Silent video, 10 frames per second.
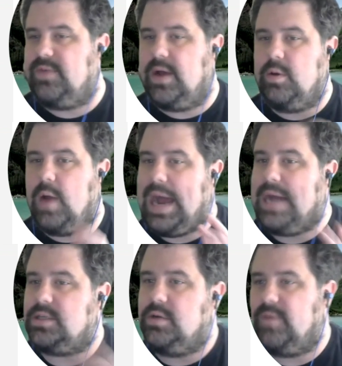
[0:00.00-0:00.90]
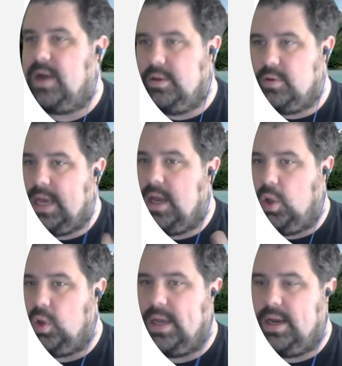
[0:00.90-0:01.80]
value has no value. You can't
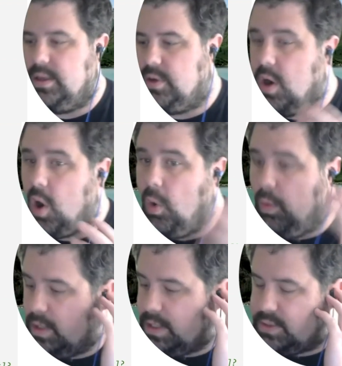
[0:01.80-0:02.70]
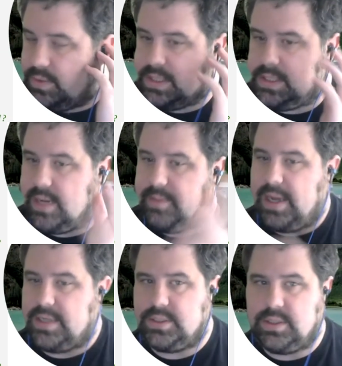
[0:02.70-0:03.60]
look at it. You can only do these type
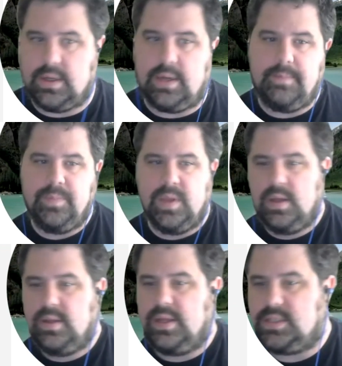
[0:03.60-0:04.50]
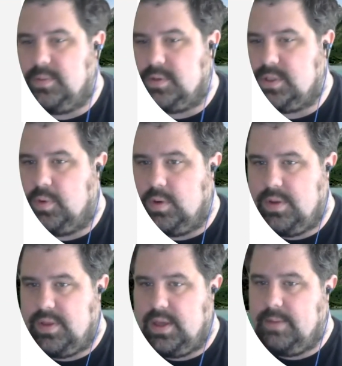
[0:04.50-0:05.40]
matches on it. That's the most
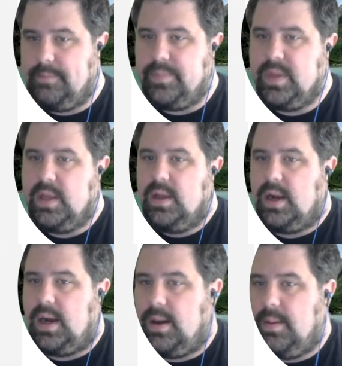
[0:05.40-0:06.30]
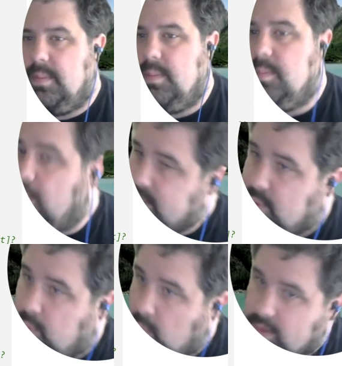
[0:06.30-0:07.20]
important thing. But what's
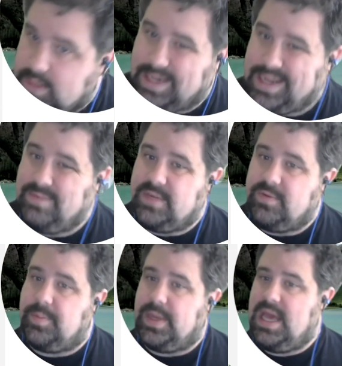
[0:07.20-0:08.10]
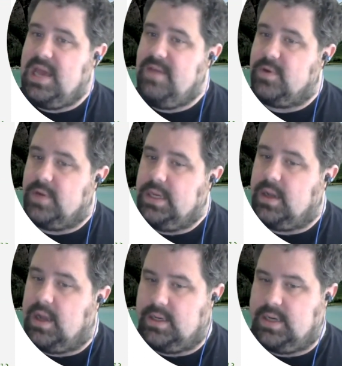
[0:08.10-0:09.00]
cool is I can have different behavior
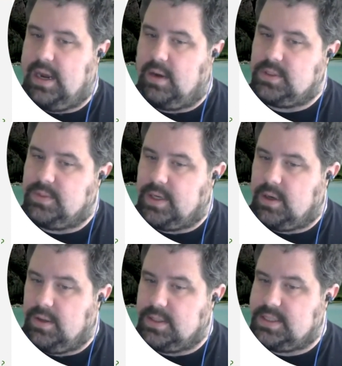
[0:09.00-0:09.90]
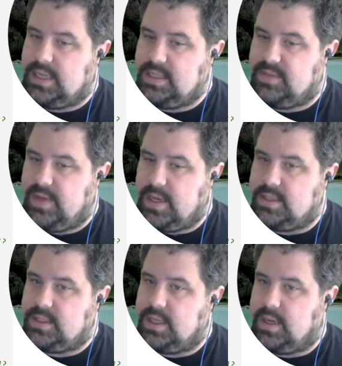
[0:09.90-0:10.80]
inlined now. So when I call the size of
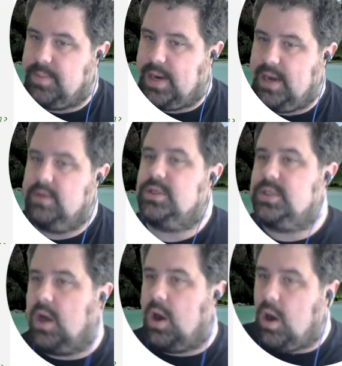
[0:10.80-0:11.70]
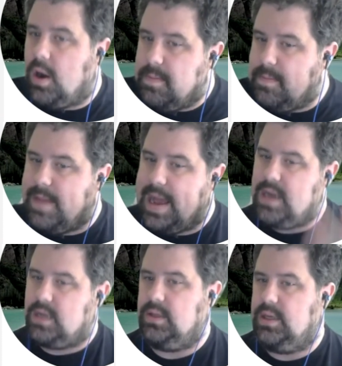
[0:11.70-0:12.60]
int, the compiler just
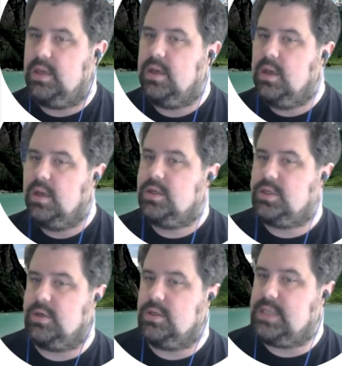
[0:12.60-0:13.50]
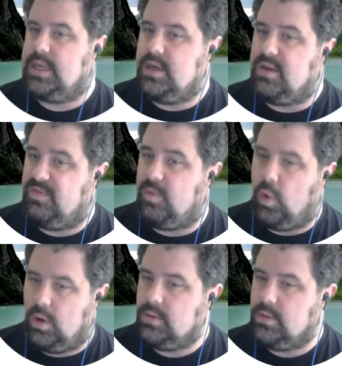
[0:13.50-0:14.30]
automatically turns that into 4,